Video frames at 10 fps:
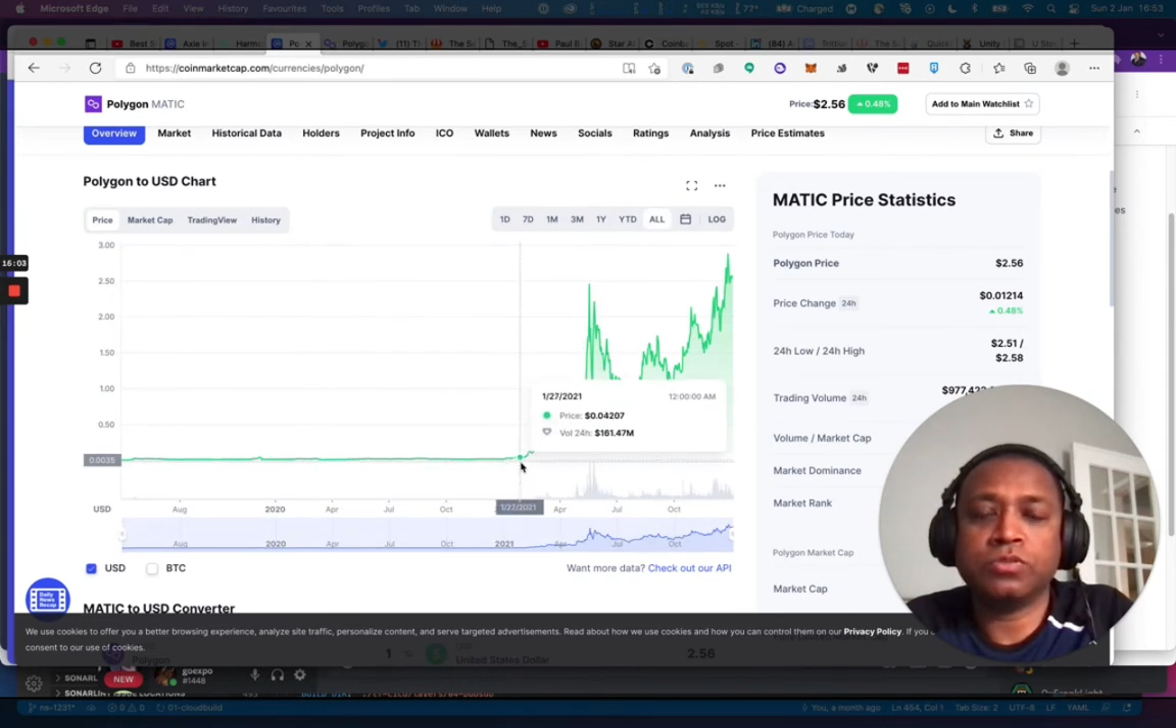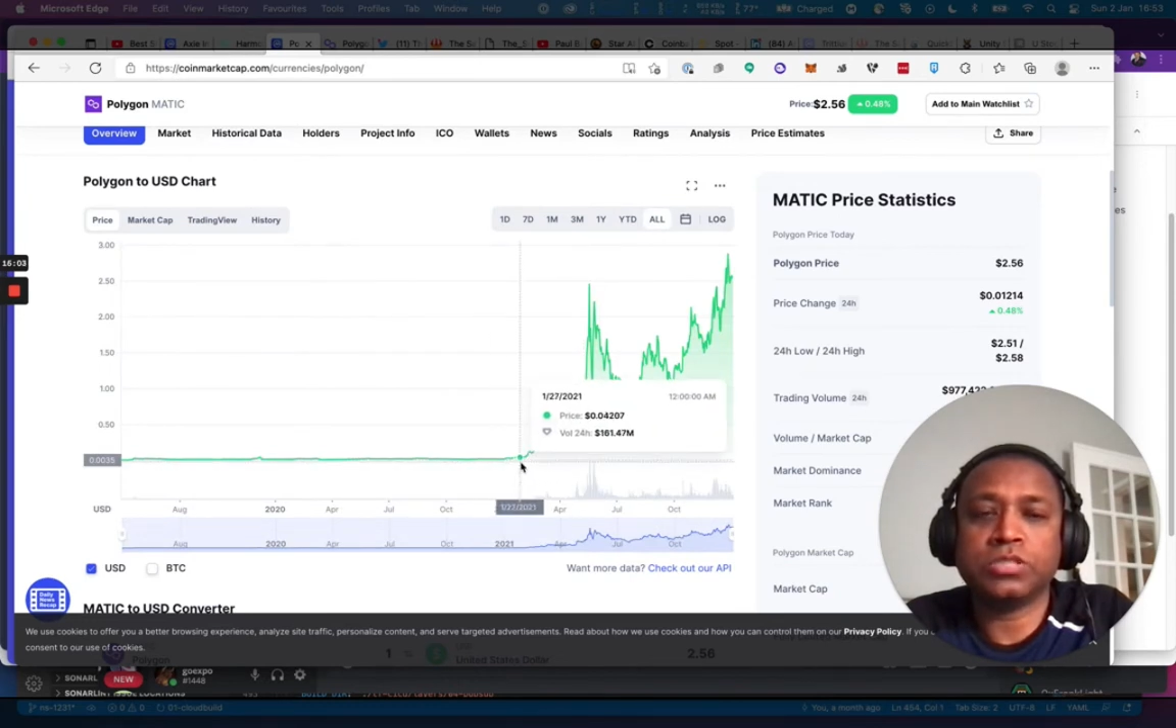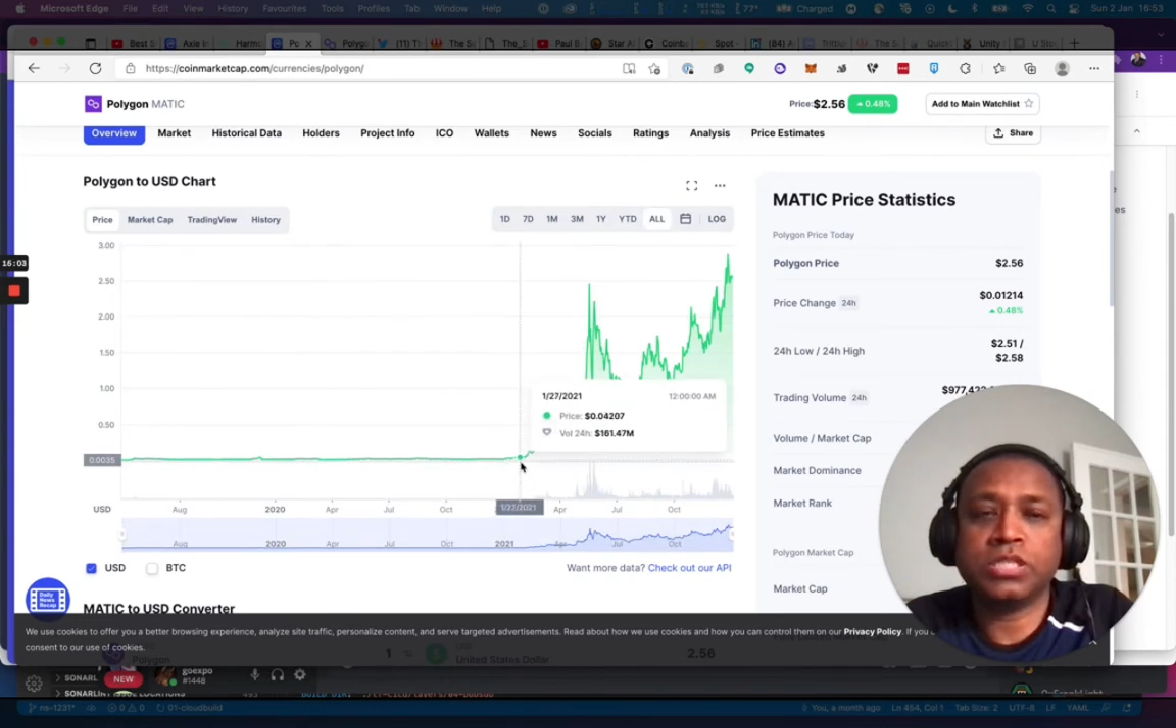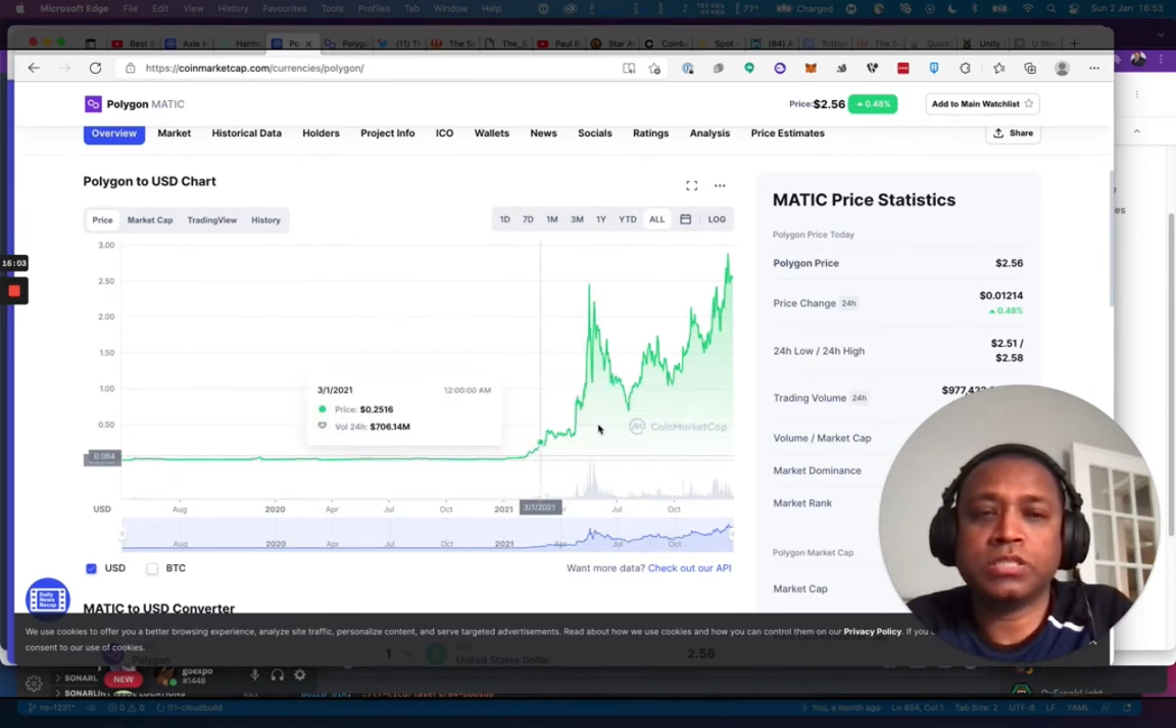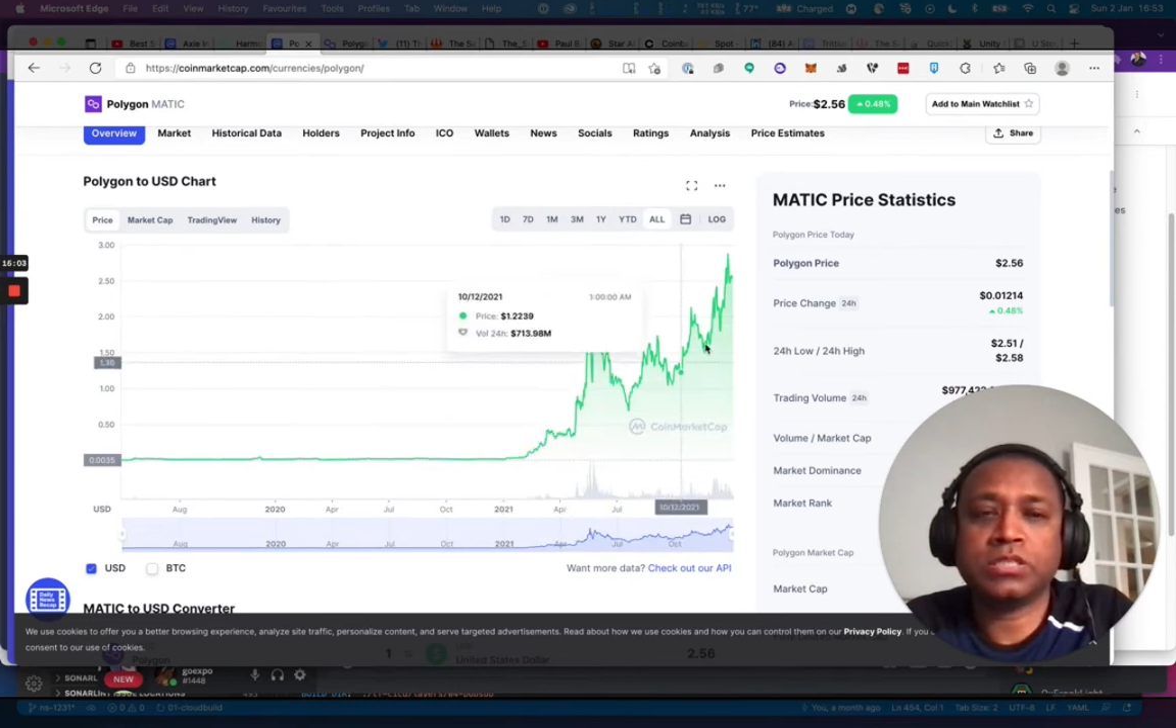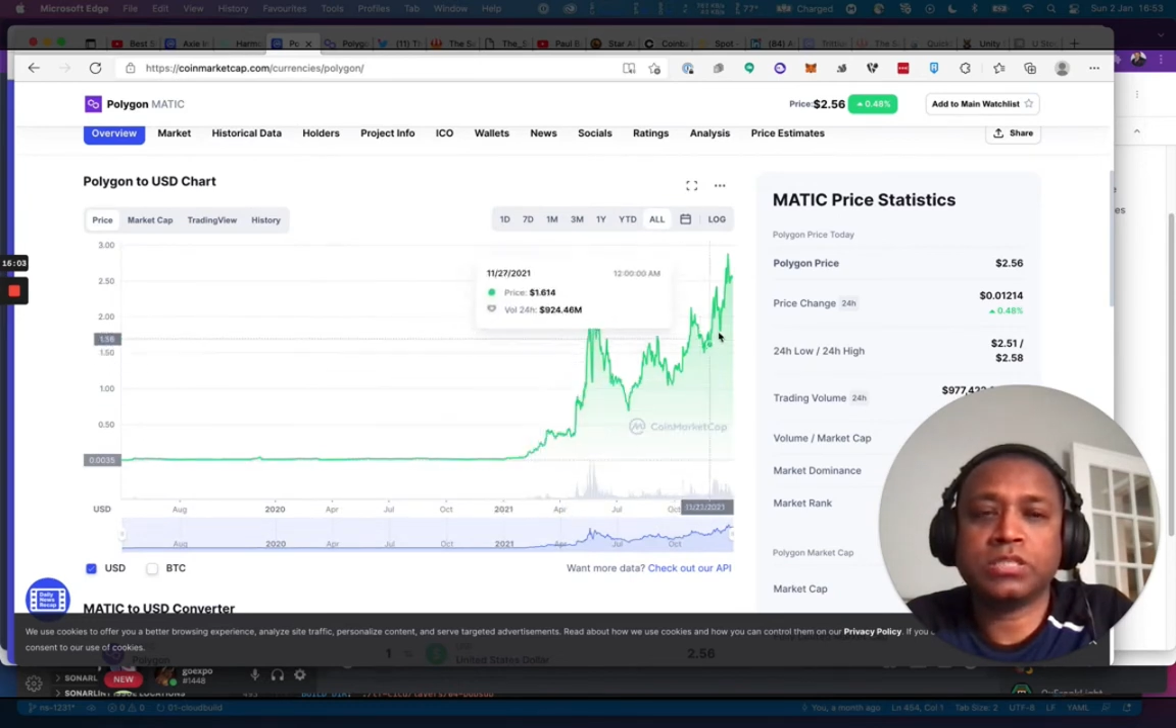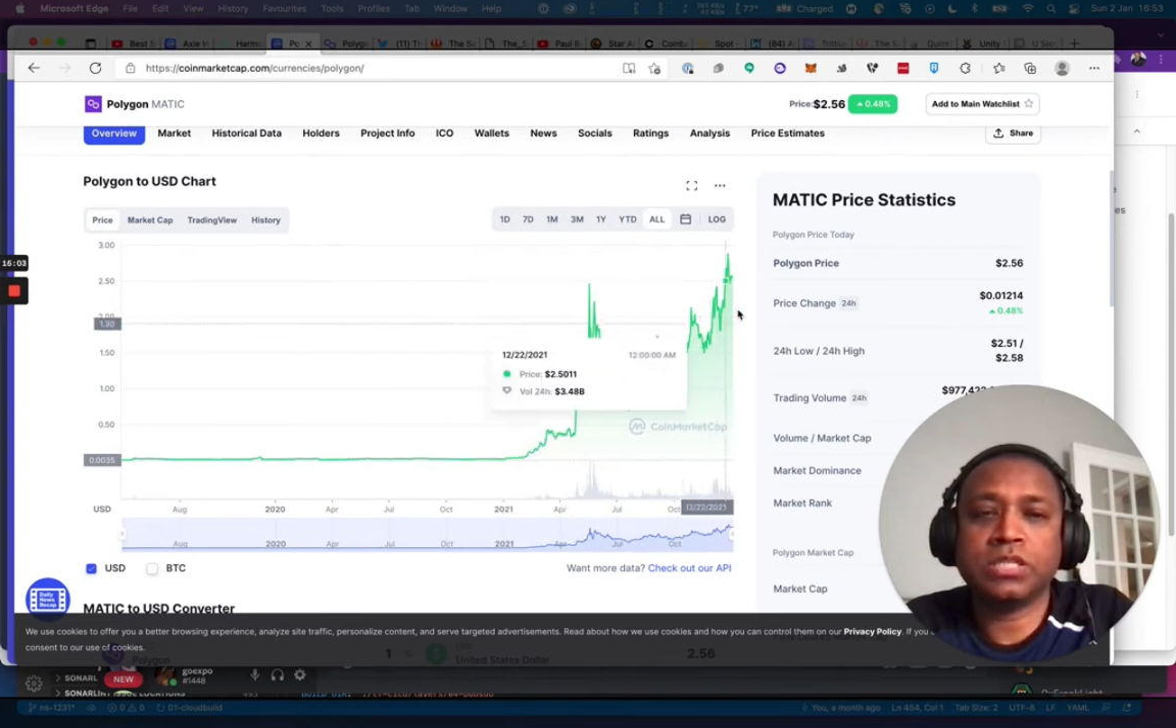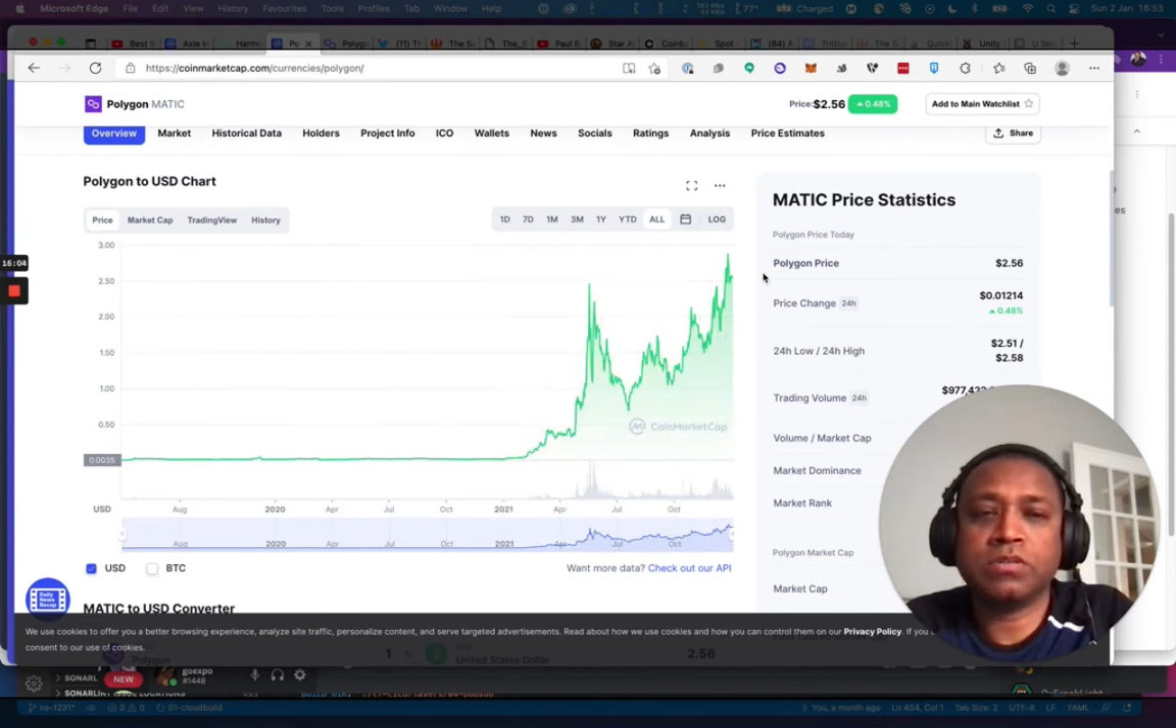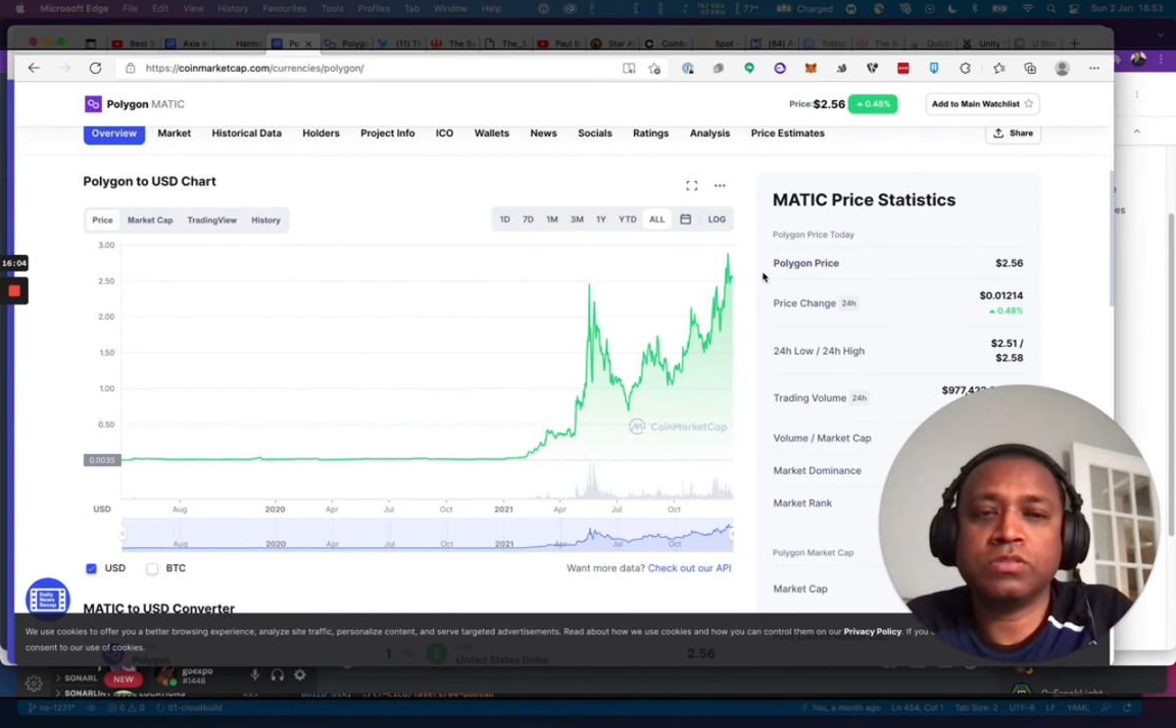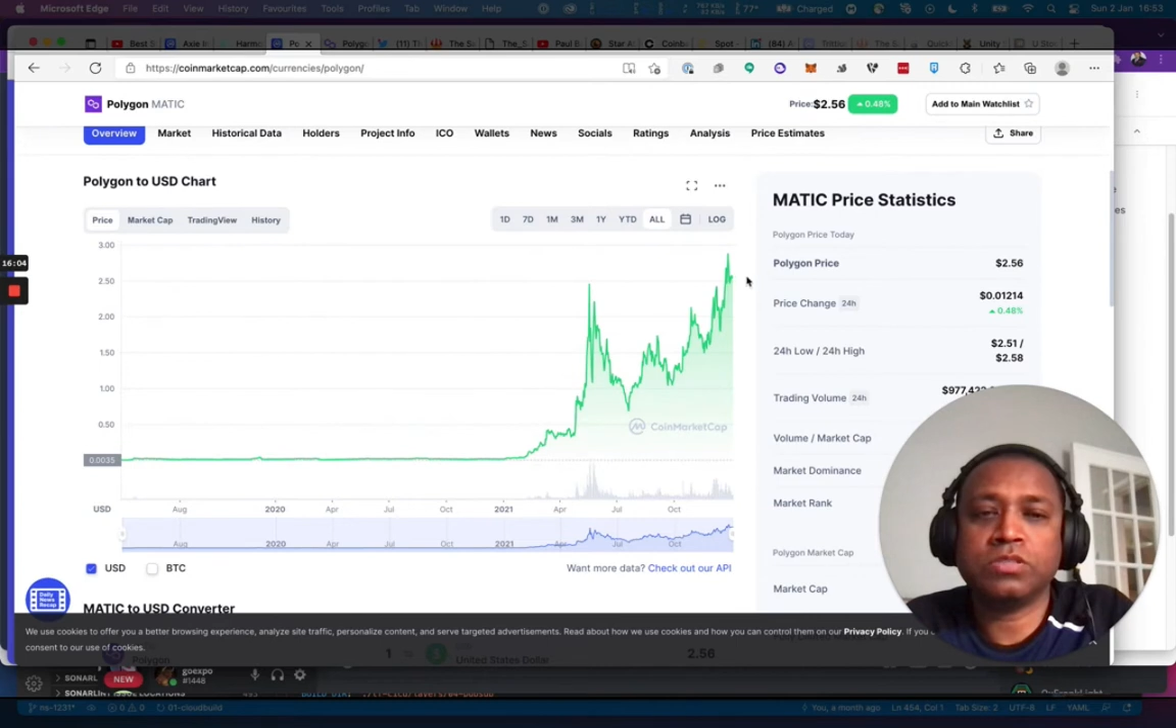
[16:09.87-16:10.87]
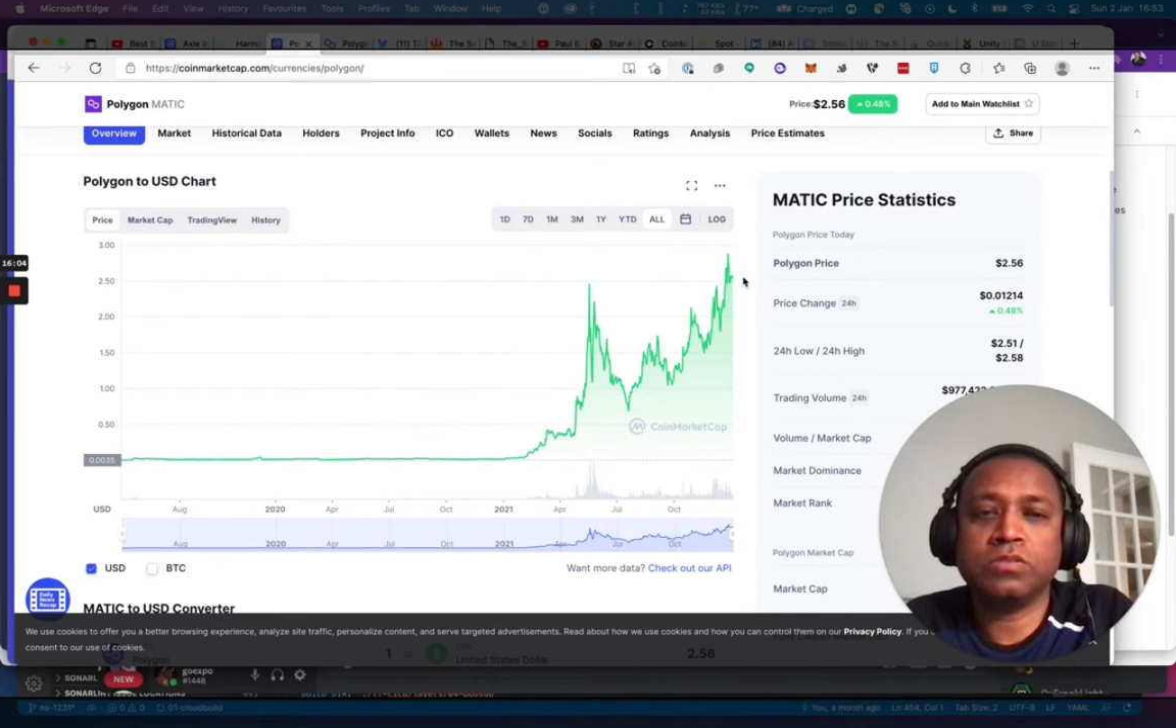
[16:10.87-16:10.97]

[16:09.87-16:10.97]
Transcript: cents and now it's